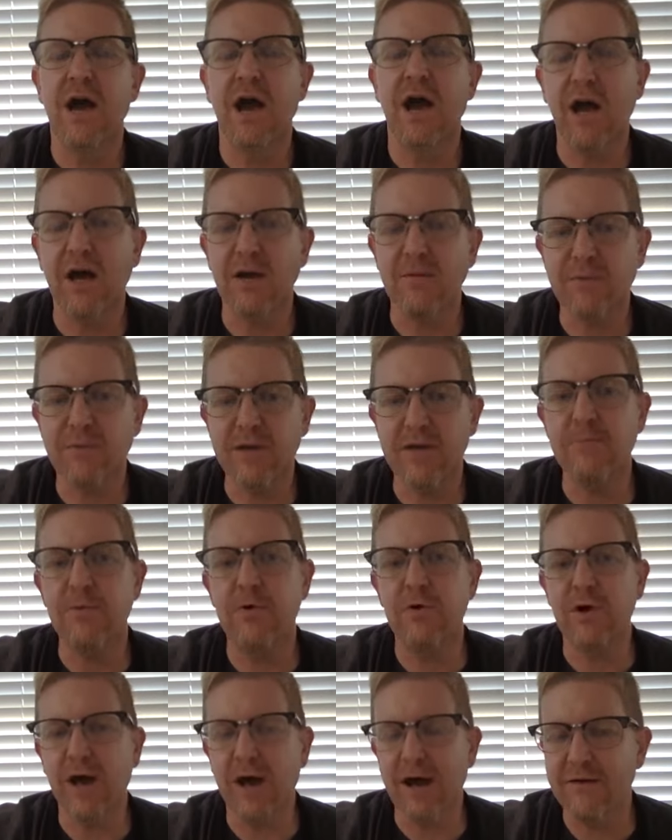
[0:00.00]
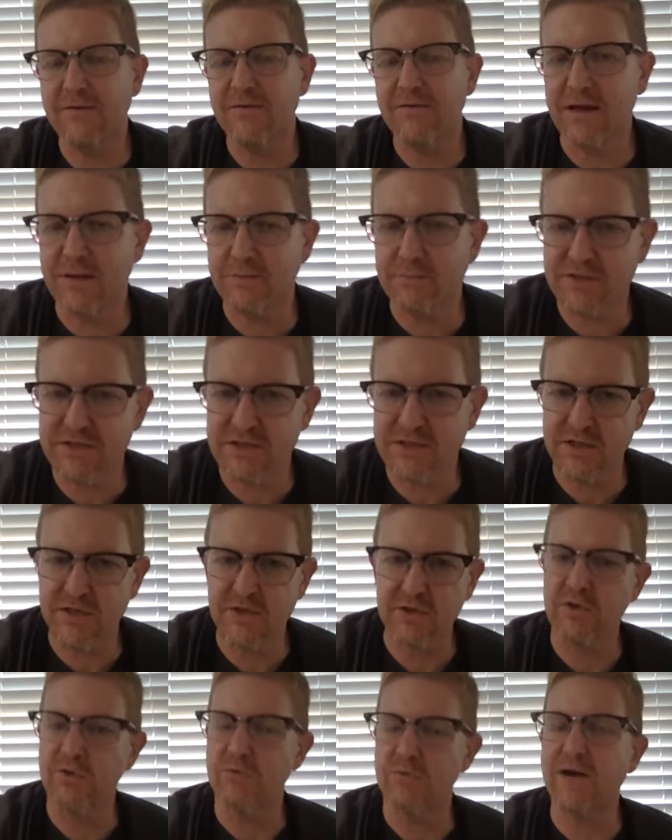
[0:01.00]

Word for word: uh, people of a particular